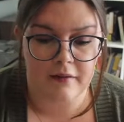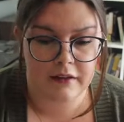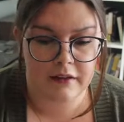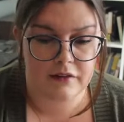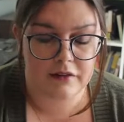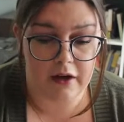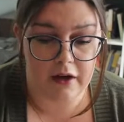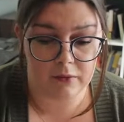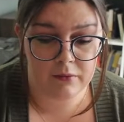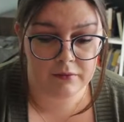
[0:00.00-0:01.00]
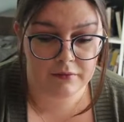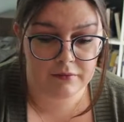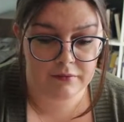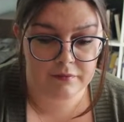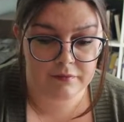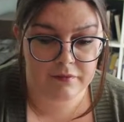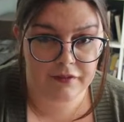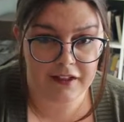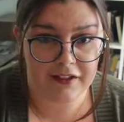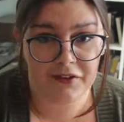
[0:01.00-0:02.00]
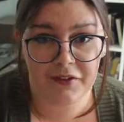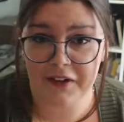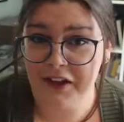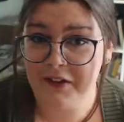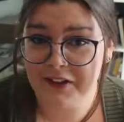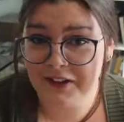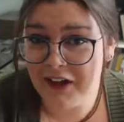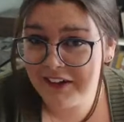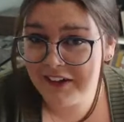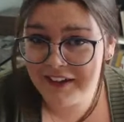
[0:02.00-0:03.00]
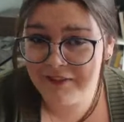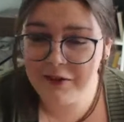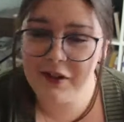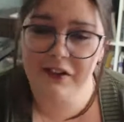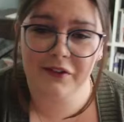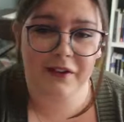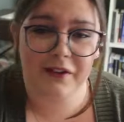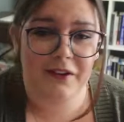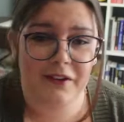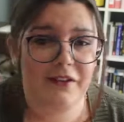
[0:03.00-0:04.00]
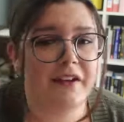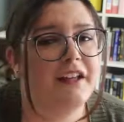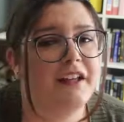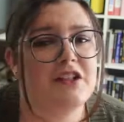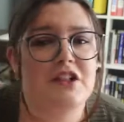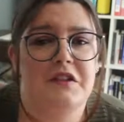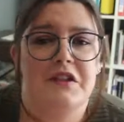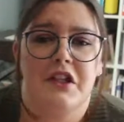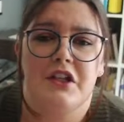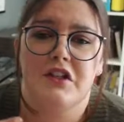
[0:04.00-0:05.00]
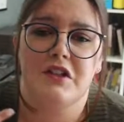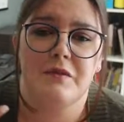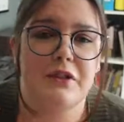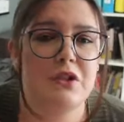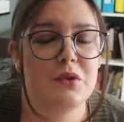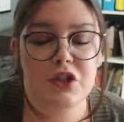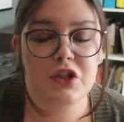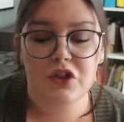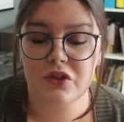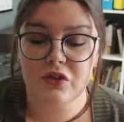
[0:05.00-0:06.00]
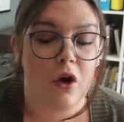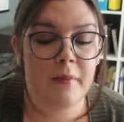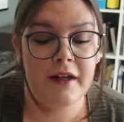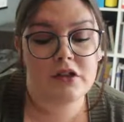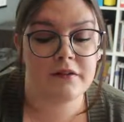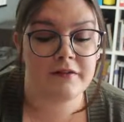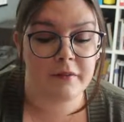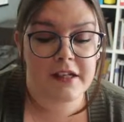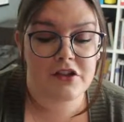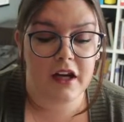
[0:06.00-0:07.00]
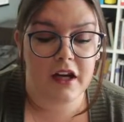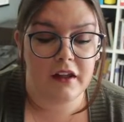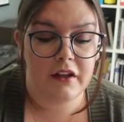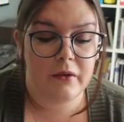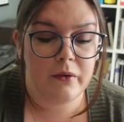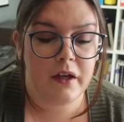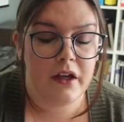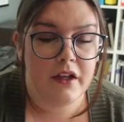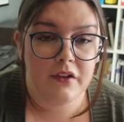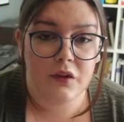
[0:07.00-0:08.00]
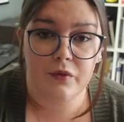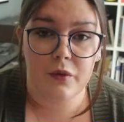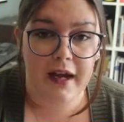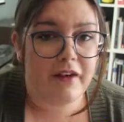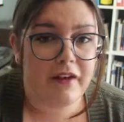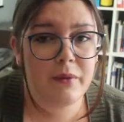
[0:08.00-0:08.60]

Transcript: So thanks for following along. If you guys followed along, I feel like I just spewed so much information at you. So if you have